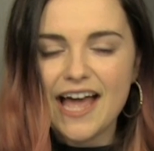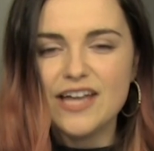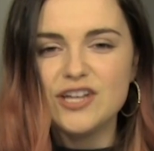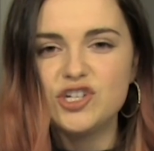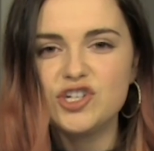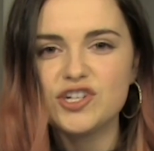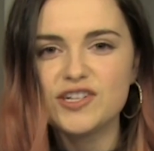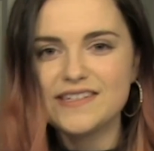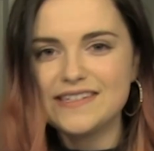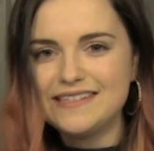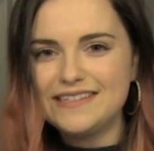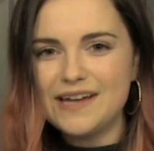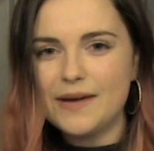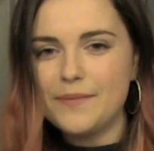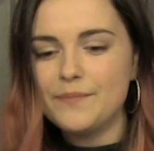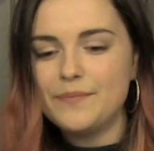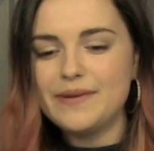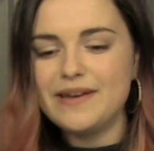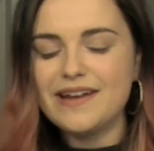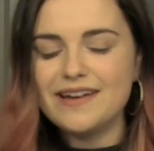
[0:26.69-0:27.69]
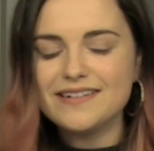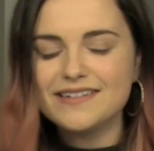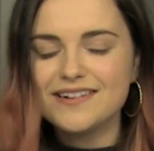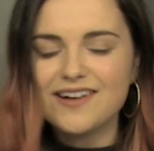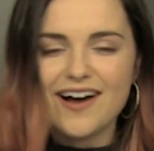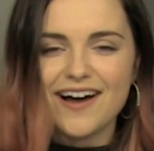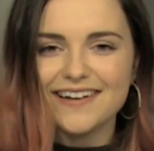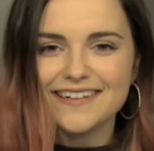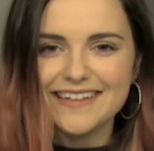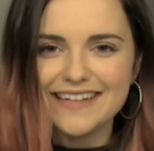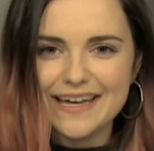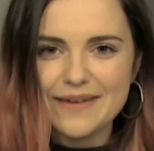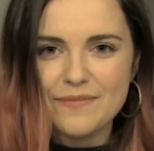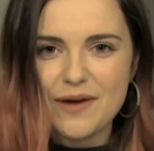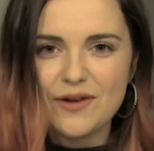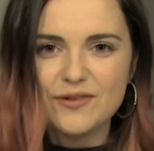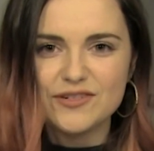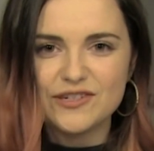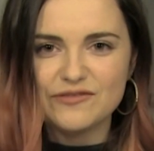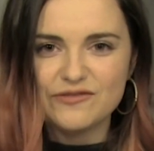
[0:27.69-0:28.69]
and just dump an ungodly
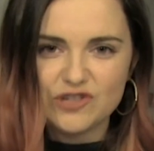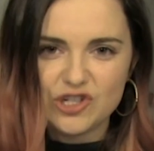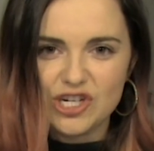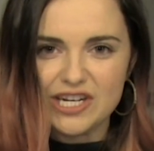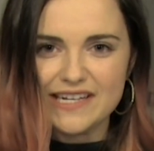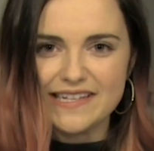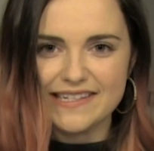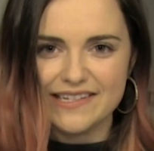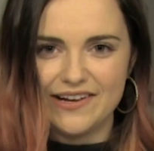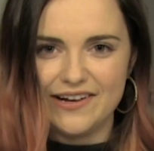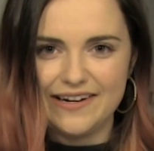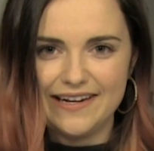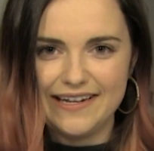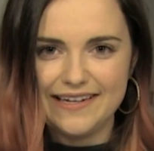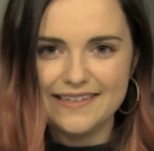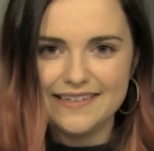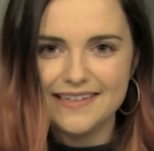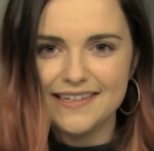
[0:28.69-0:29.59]
amount of cheese on it.